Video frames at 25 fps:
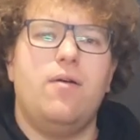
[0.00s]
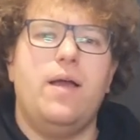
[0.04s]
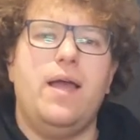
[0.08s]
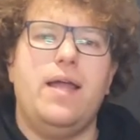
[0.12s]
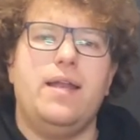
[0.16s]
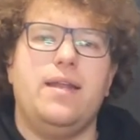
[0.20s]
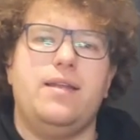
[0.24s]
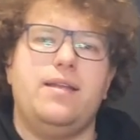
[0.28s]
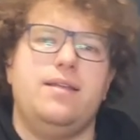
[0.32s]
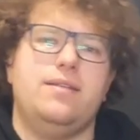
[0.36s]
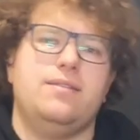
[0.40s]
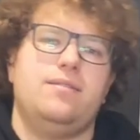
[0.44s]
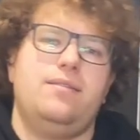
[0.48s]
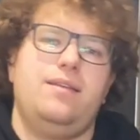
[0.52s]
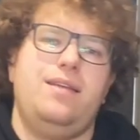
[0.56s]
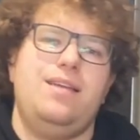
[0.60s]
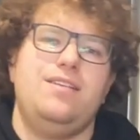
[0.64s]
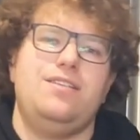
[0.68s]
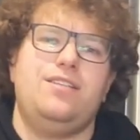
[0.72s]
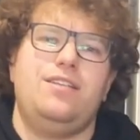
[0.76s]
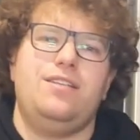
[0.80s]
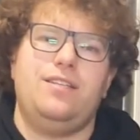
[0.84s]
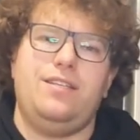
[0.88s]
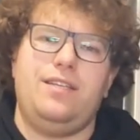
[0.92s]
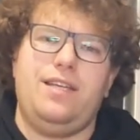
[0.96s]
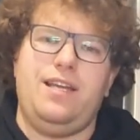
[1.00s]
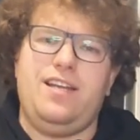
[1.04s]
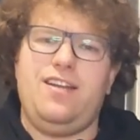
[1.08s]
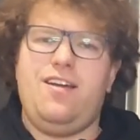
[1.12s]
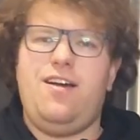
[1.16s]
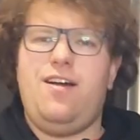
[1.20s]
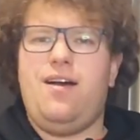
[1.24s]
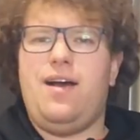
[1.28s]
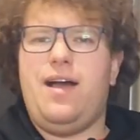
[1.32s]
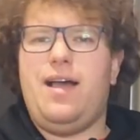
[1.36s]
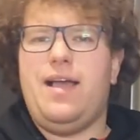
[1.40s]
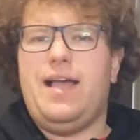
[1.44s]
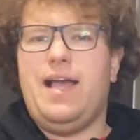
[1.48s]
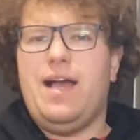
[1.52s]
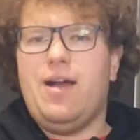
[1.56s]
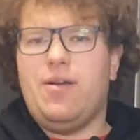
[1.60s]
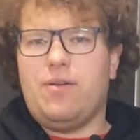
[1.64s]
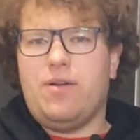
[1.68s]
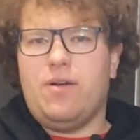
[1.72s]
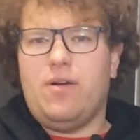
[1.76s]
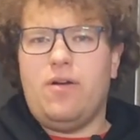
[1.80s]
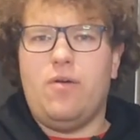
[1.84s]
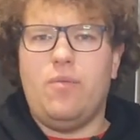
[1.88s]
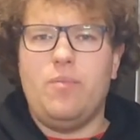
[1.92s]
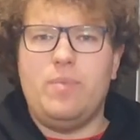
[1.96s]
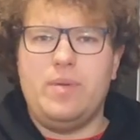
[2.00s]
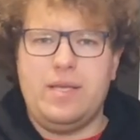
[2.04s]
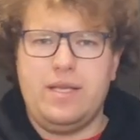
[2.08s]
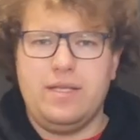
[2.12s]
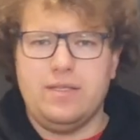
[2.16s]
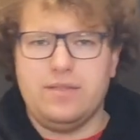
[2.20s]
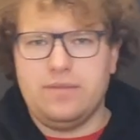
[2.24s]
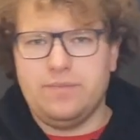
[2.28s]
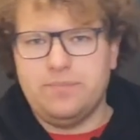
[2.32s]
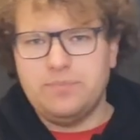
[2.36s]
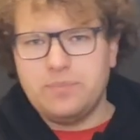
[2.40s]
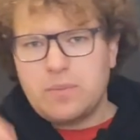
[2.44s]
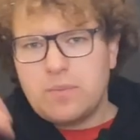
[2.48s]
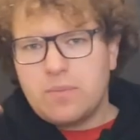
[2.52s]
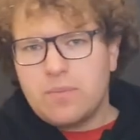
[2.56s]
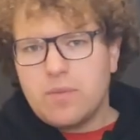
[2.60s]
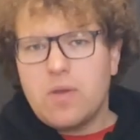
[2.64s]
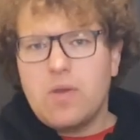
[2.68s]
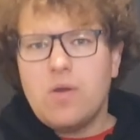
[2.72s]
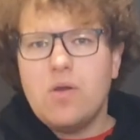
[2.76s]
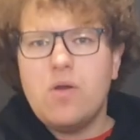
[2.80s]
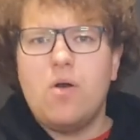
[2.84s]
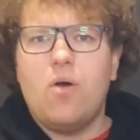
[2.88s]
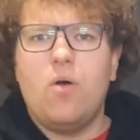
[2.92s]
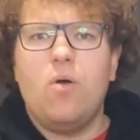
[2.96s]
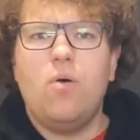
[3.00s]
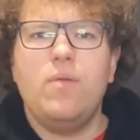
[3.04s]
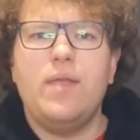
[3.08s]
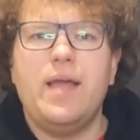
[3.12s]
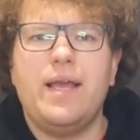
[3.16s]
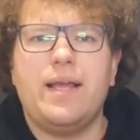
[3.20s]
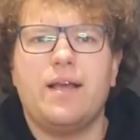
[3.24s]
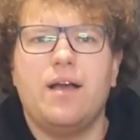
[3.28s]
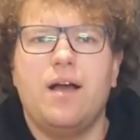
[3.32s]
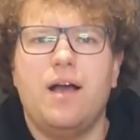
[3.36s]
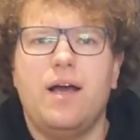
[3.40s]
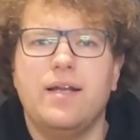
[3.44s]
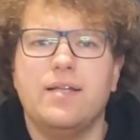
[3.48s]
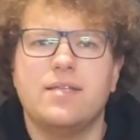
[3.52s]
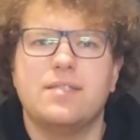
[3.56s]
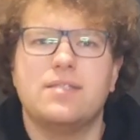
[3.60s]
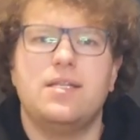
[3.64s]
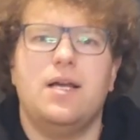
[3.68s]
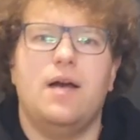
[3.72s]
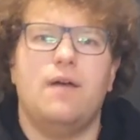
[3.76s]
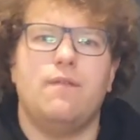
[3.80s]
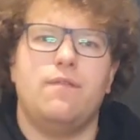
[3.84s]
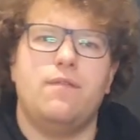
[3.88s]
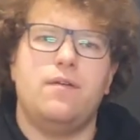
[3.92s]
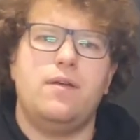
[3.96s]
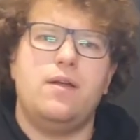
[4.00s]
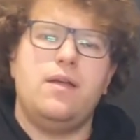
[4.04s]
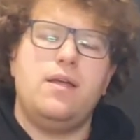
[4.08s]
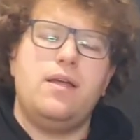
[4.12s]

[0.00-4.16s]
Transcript: and it is easier to get higher alcohol beers and all that kind of stuff.